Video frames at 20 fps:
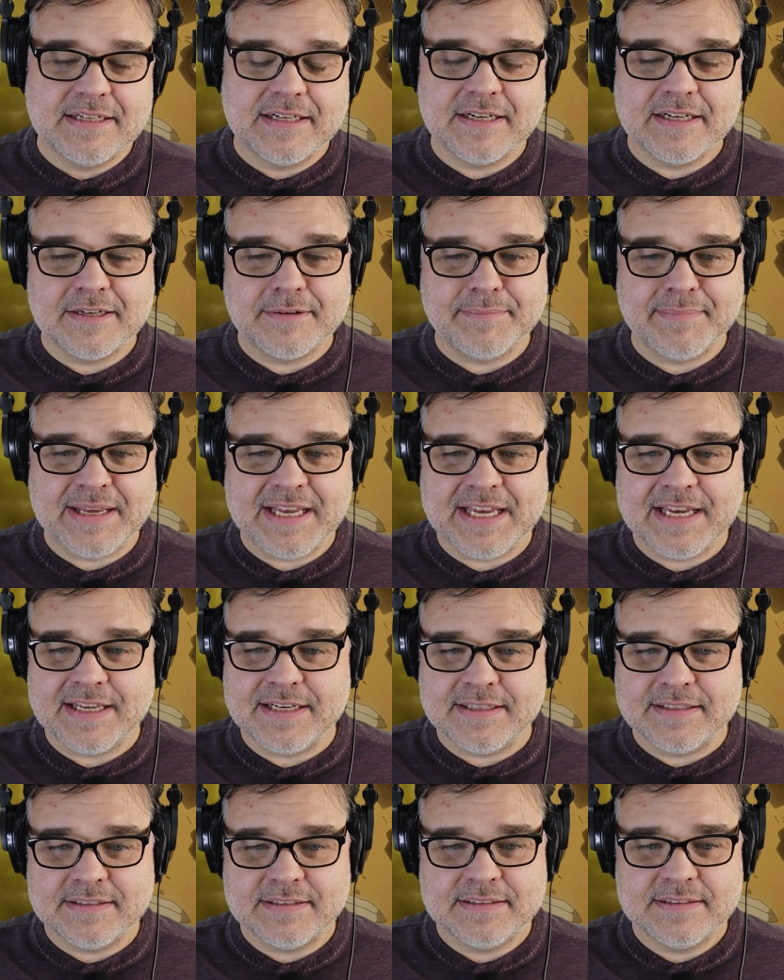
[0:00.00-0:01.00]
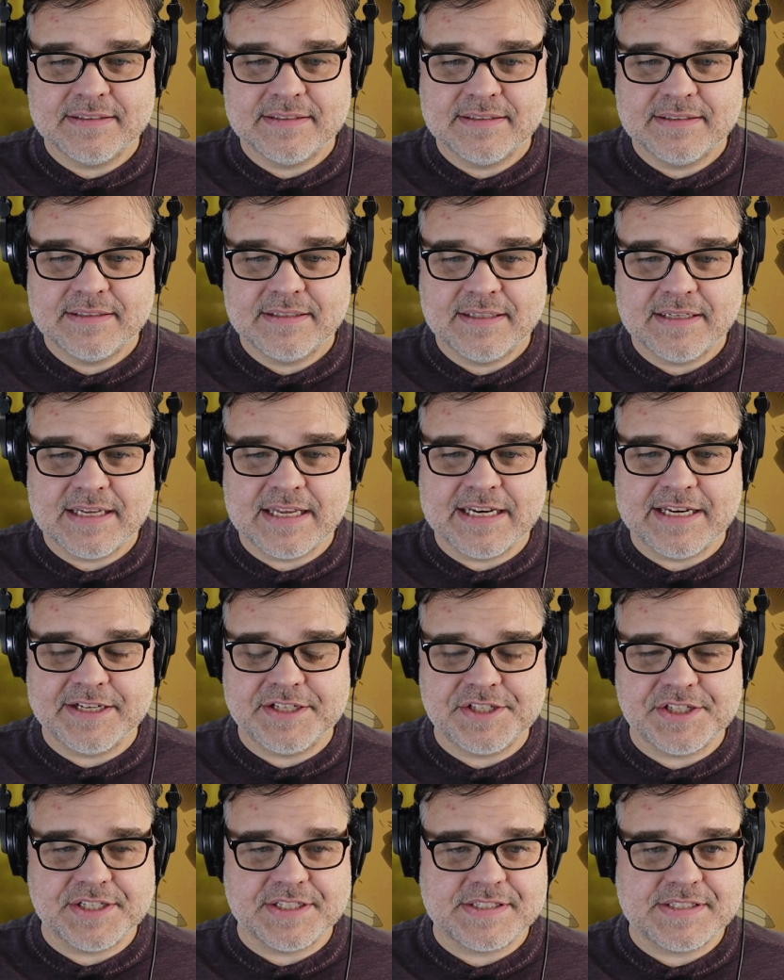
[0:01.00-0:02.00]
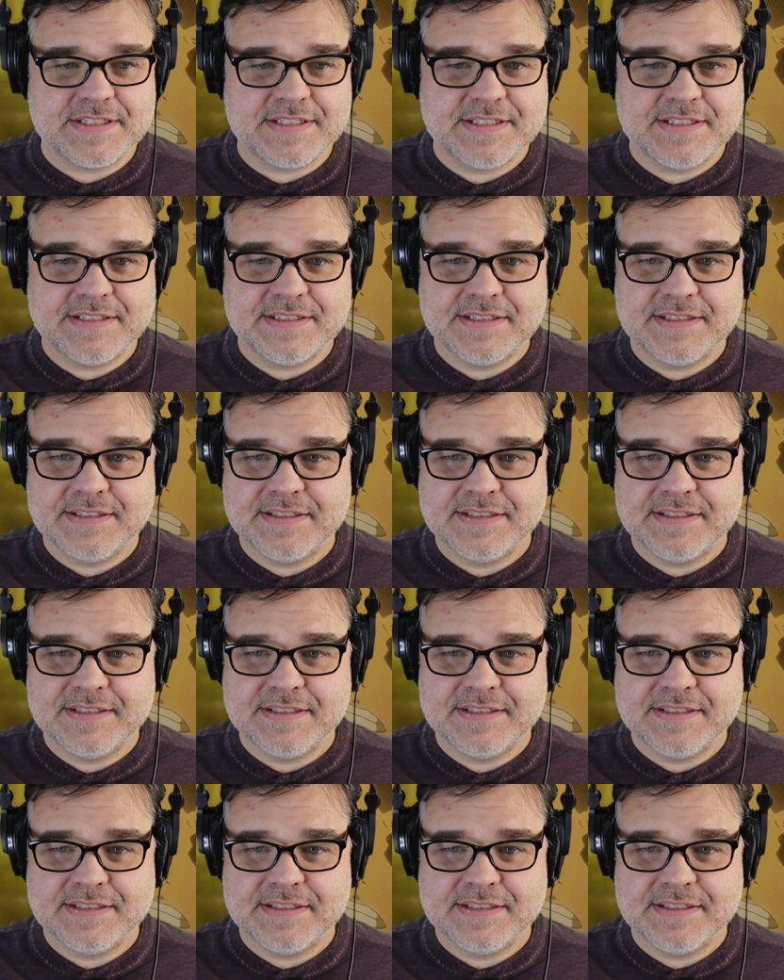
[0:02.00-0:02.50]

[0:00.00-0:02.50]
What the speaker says: Oh, man. And it just